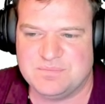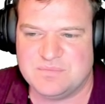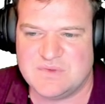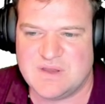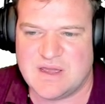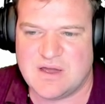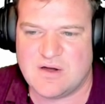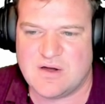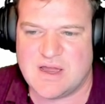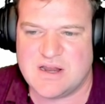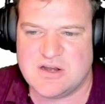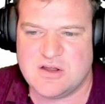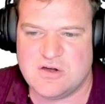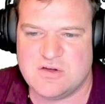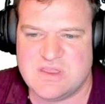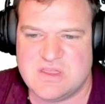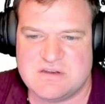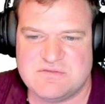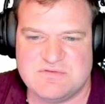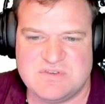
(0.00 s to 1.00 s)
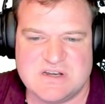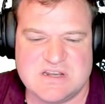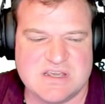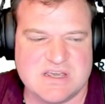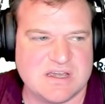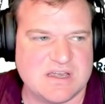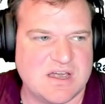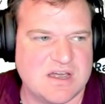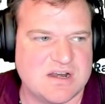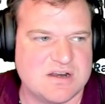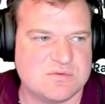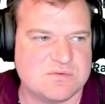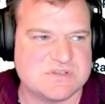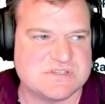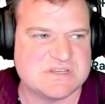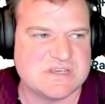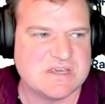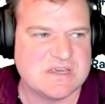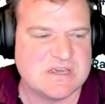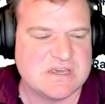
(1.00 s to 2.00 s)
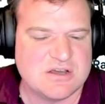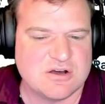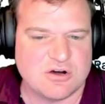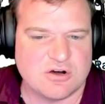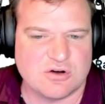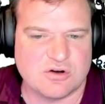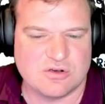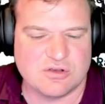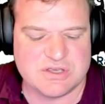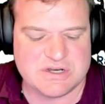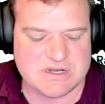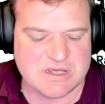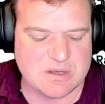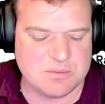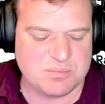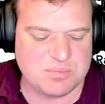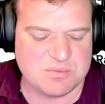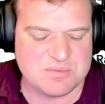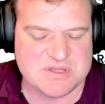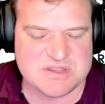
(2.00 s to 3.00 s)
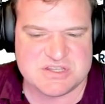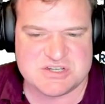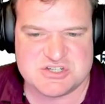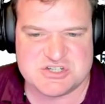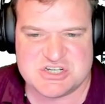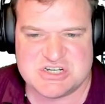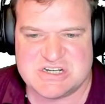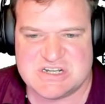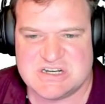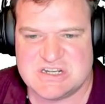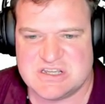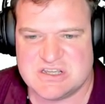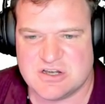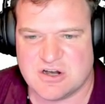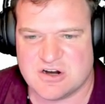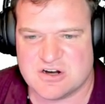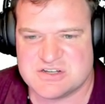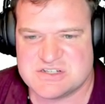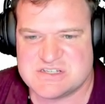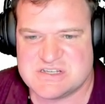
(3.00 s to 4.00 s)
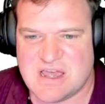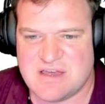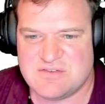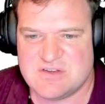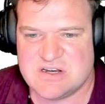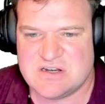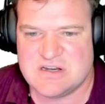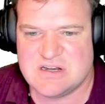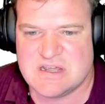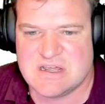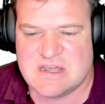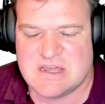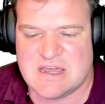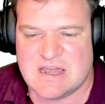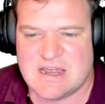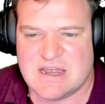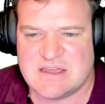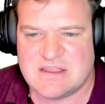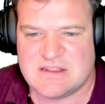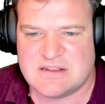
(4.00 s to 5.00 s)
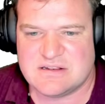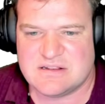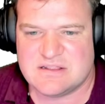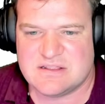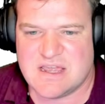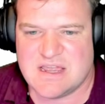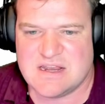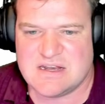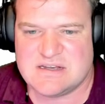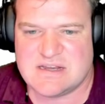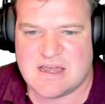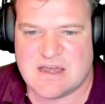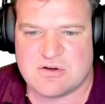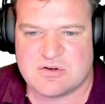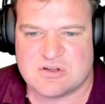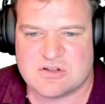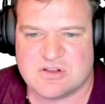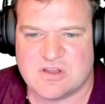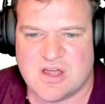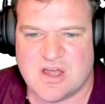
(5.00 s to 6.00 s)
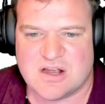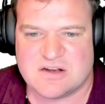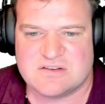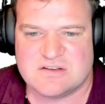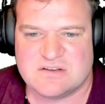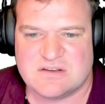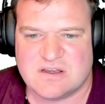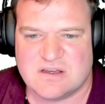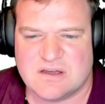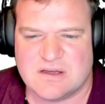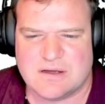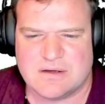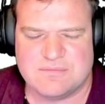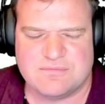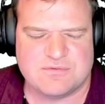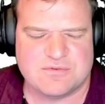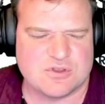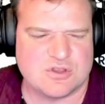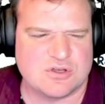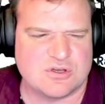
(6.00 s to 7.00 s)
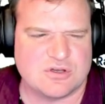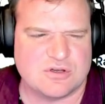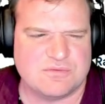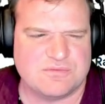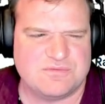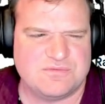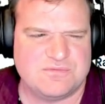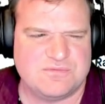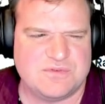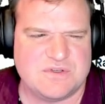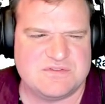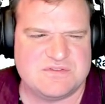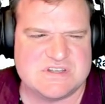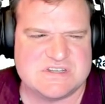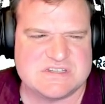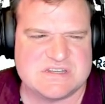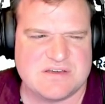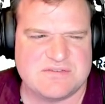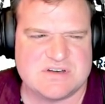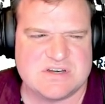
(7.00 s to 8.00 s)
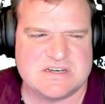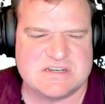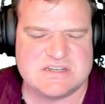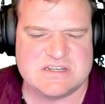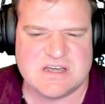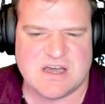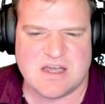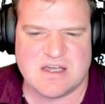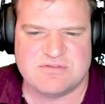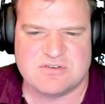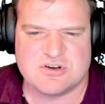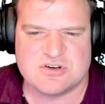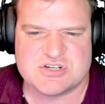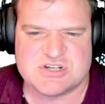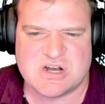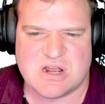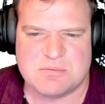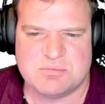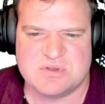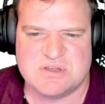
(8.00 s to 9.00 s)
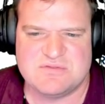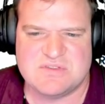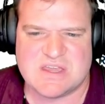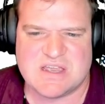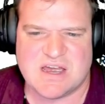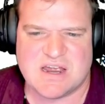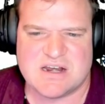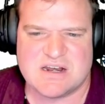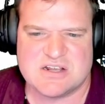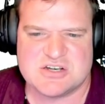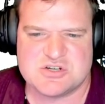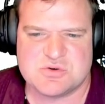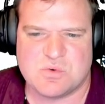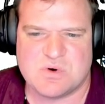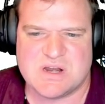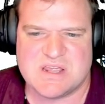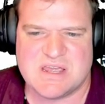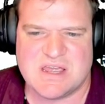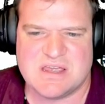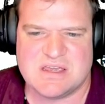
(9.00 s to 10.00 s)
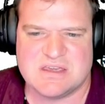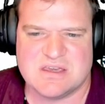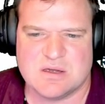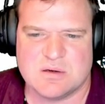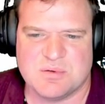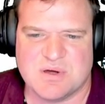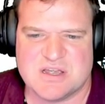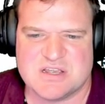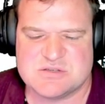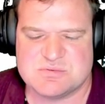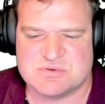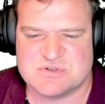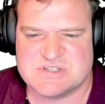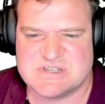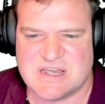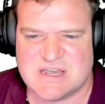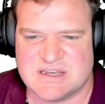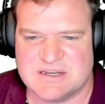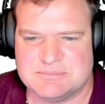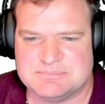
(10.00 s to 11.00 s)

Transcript: Now I know that NVIDIA kind of was early to implement the GDDR7, and they downclocked uh, for the 5070 Ti version. I believe they got it at 28 gigabytes per second.